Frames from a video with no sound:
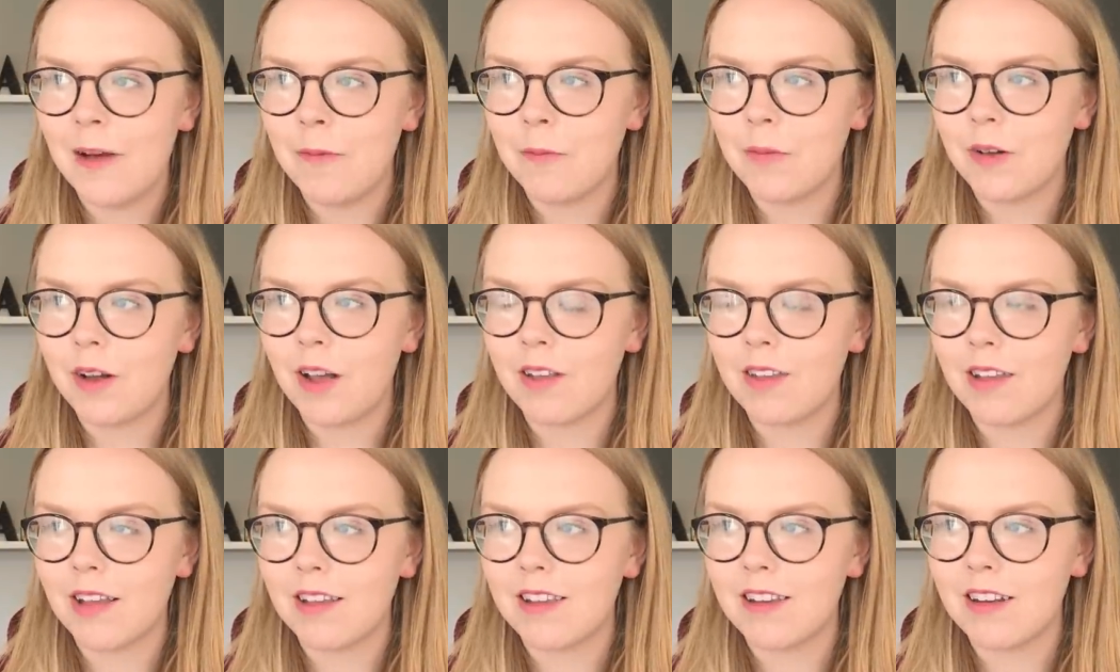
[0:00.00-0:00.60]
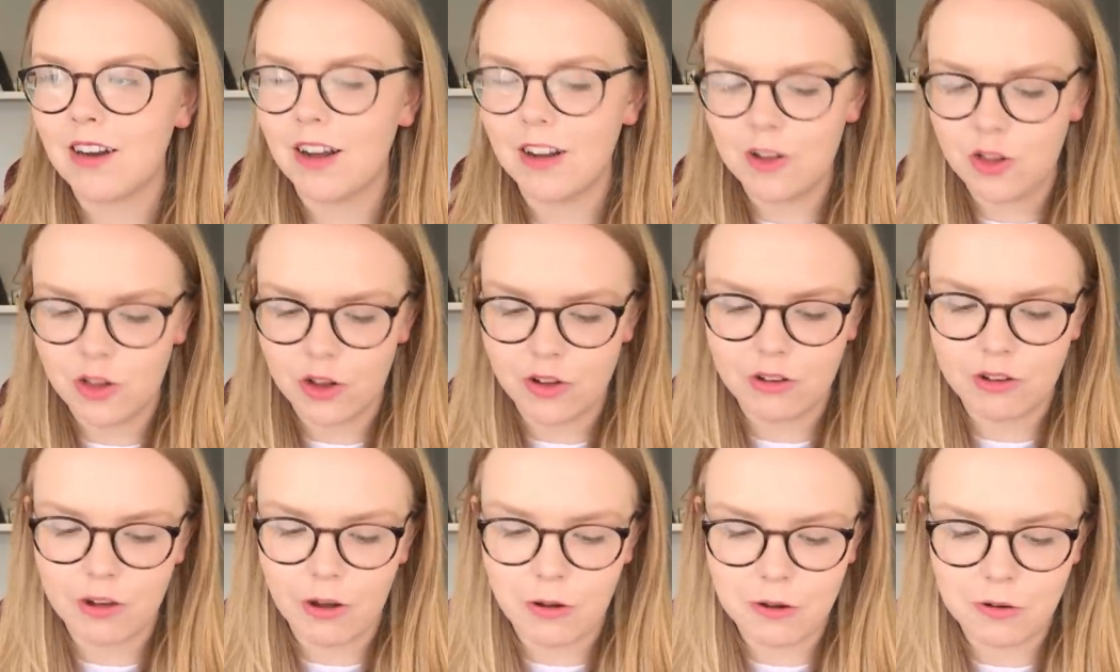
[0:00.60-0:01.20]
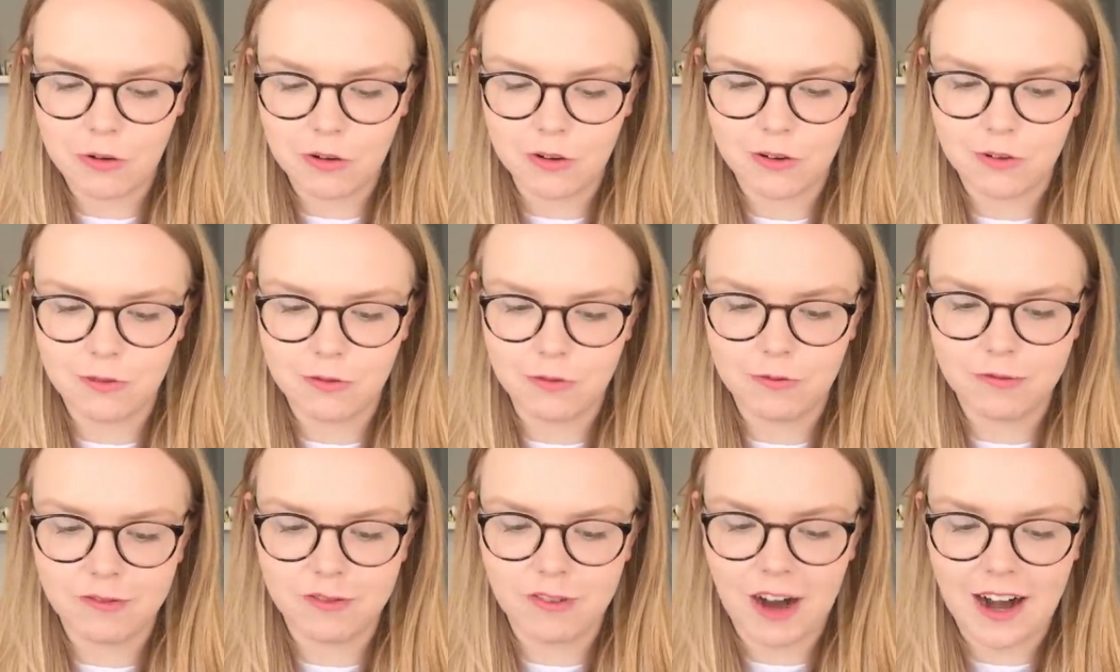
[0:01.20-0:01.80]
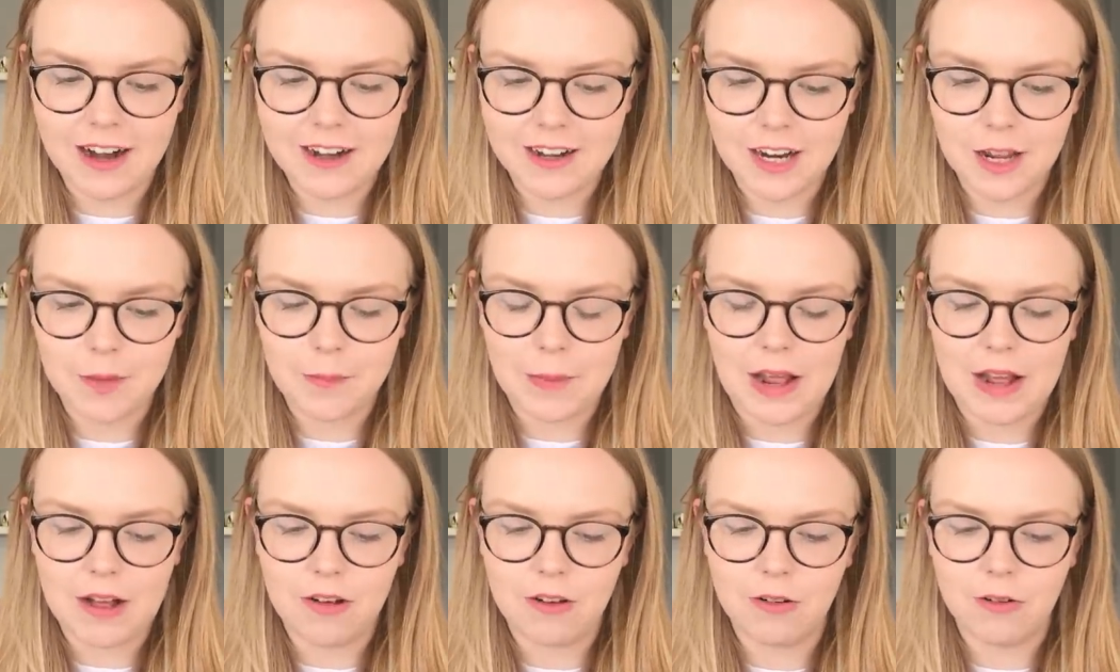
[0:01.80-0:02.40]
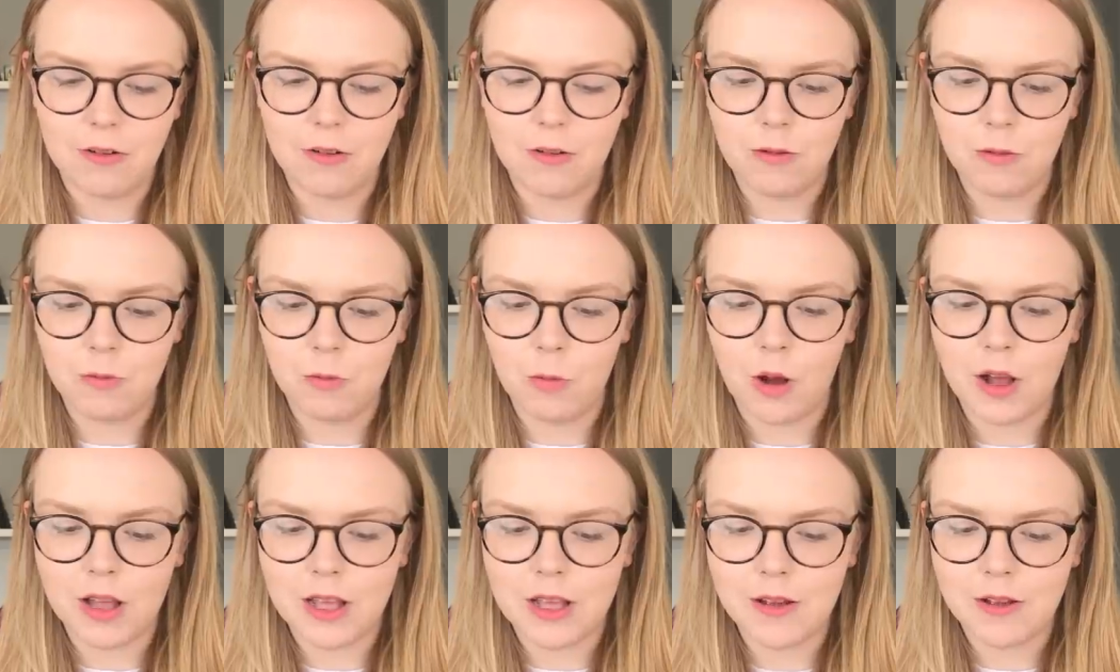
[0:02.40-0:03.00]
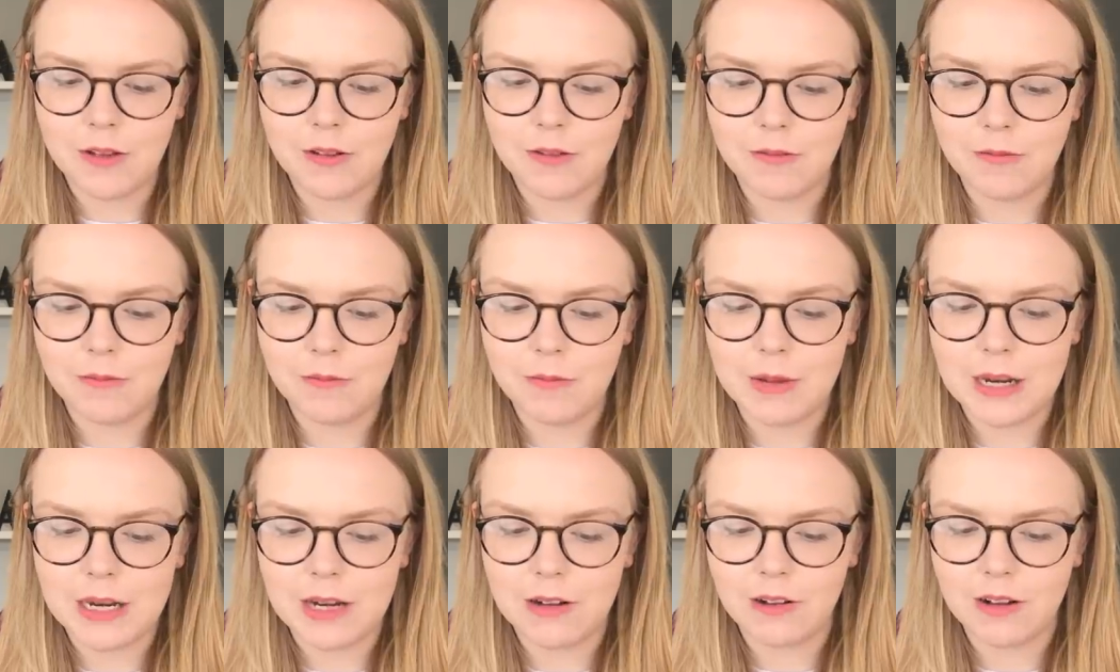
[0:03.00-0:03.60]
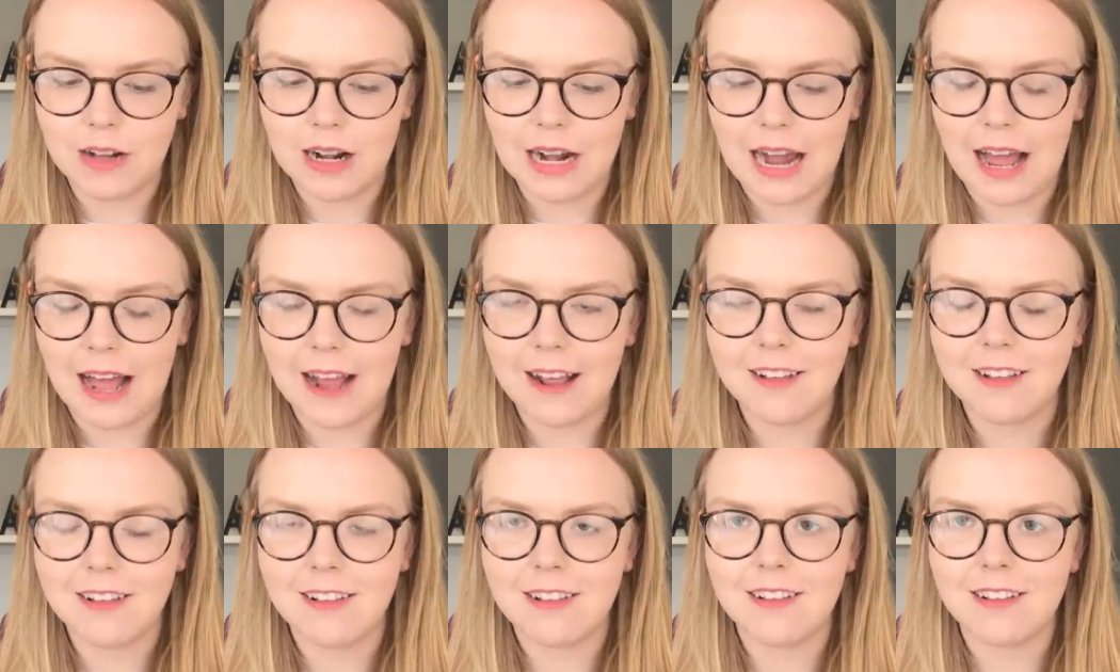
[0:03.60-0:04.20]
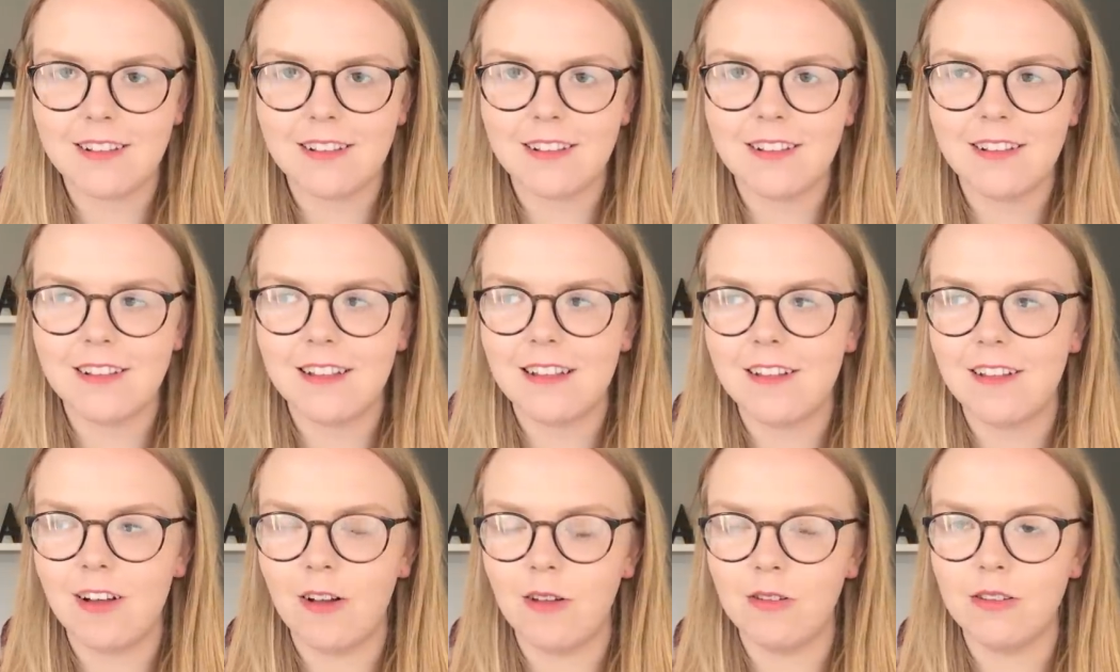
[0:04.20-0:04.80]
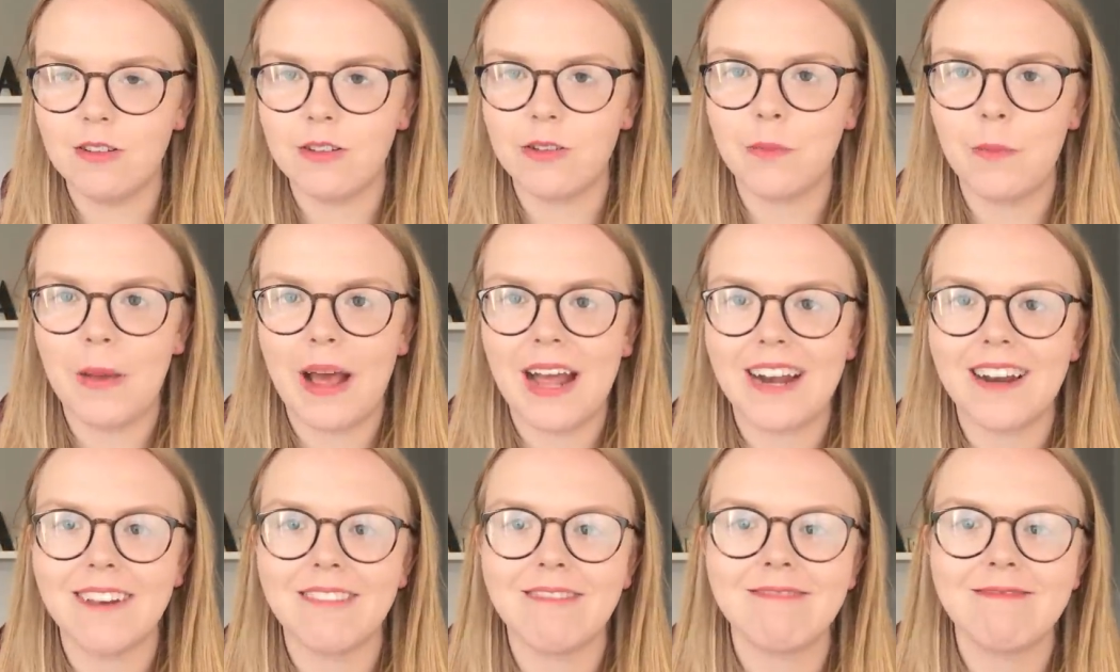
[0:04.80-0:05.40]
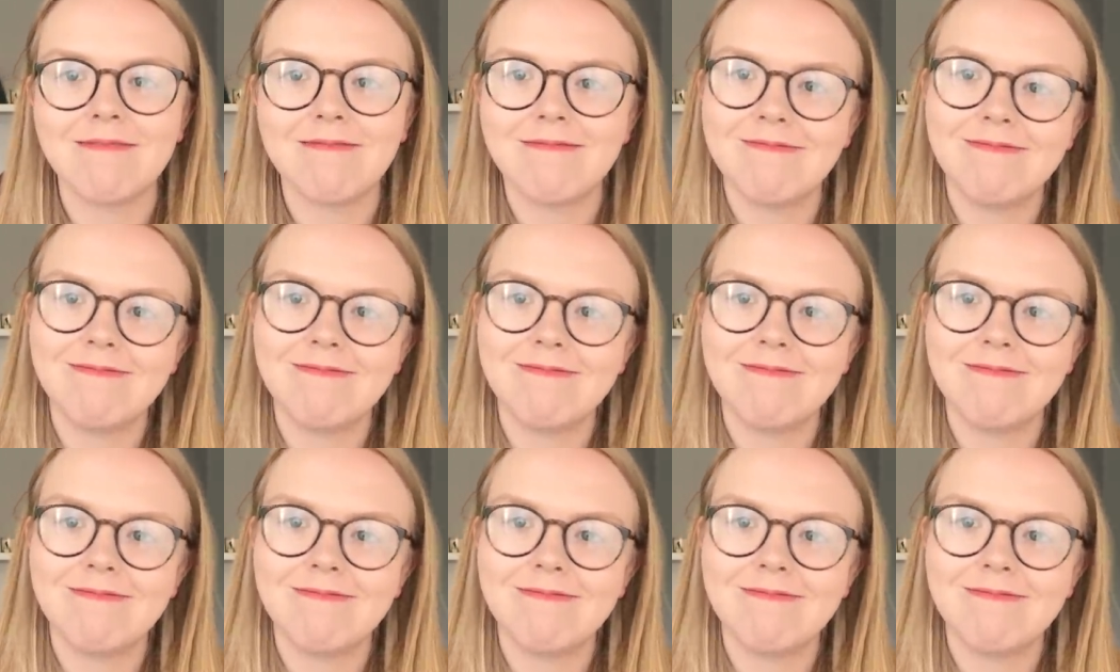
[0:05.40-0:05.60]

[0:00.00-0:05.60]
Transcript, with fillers: because I started just going on a rant about white middle class old men.